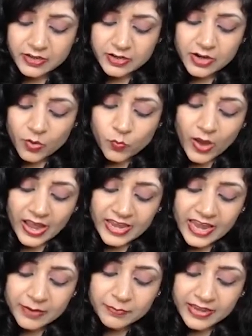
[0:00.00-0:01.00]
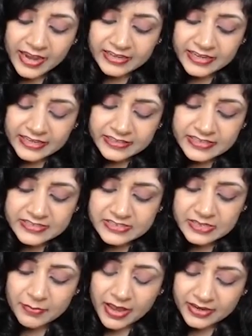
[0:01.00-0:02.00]
Now why I am getting this
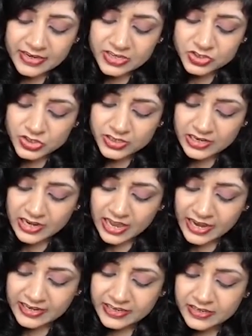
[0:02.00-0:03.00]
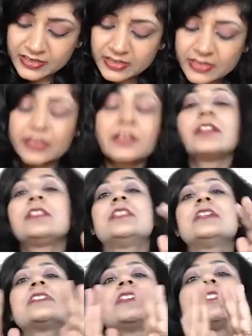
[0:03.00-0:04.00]
demarcation line?
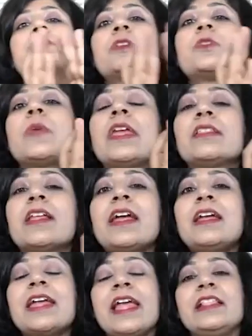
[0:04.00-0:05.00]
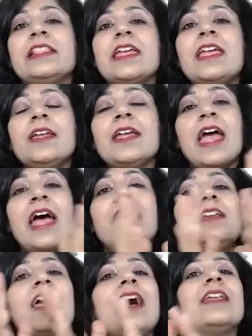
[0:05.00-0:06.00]
This is between the healthy
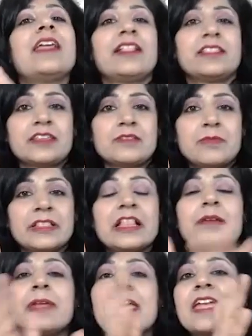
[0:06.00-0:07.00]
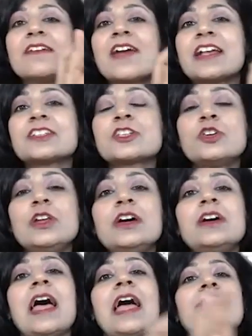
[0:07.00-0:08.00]
and unhealthy. Matlab
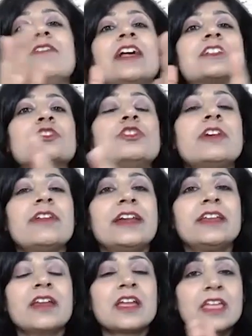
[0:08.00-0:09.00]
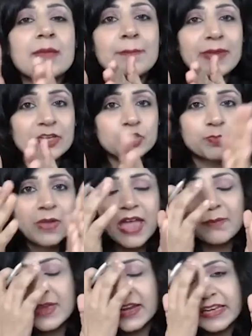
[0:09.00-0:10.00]
avascular and vascular retina ke beech mein I
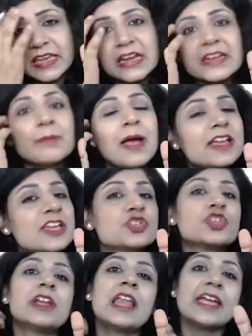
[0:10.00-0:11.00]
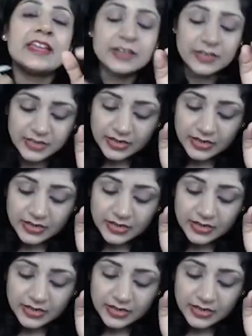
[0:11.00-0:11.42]
am getting a demarcation line.